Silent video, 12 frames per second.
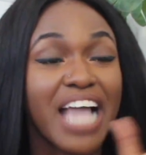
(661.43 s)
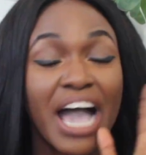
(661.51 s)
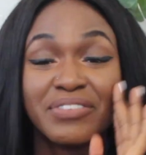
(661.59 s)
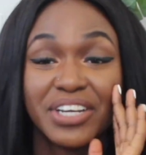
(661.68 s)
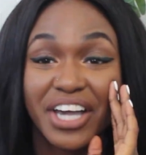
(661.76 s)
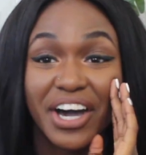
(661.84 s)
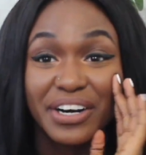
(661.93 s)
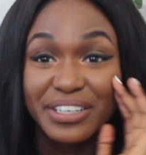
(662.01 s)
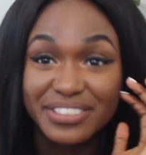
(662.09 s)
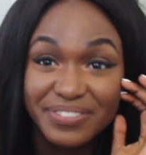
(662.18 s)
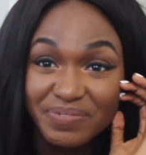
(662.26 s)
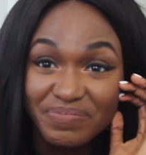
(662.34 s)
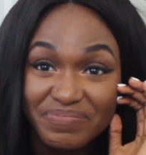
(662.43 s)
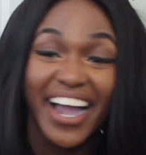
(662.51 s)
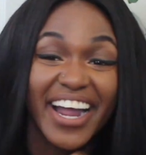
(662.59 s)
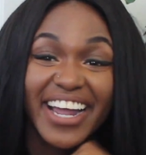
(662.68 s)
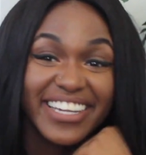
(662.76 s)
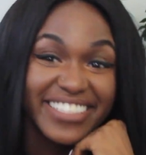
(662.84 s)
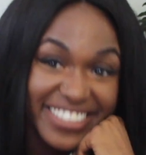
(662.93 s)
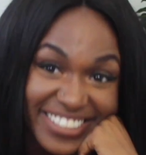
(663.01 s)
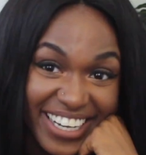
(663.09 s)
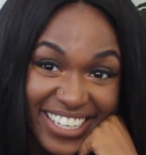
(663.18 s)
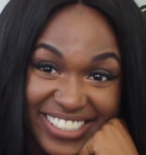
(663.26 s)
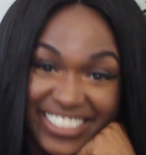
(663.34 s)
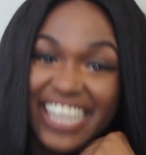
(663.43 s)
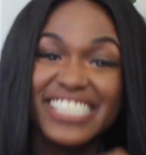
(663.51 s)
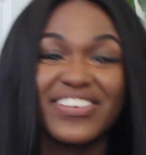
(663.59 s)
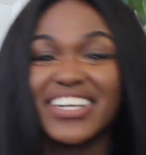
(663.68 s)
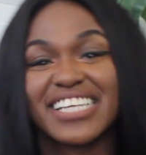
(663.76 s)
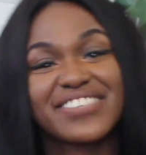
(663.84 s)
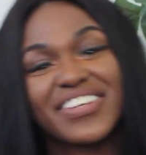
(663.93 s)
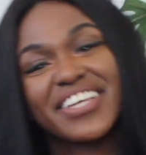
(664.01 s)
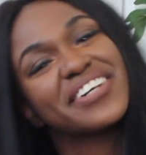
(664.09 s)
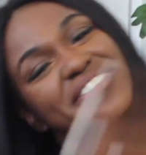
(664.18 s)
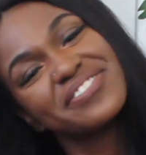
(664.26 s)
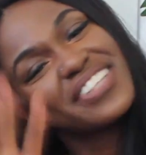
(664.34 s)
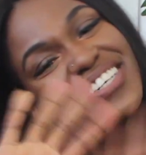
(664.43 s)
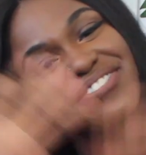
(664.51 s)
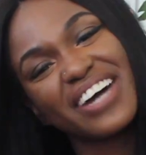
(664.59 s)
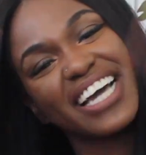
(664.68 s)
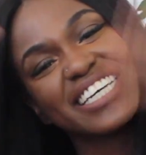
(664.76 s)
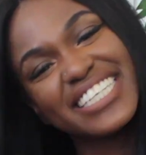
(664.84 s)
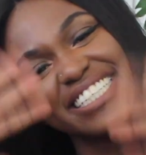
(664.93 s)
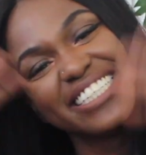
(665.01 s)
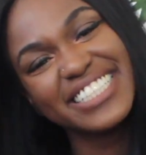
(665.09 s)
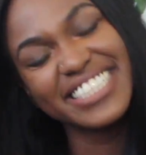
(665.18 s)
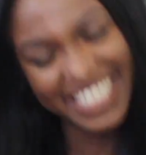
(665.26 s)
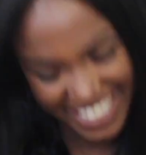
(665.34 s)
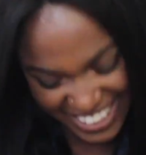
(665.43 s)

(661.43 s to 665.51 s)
I'm gonna go. Alright, I'll see you guys in my next video. Bye!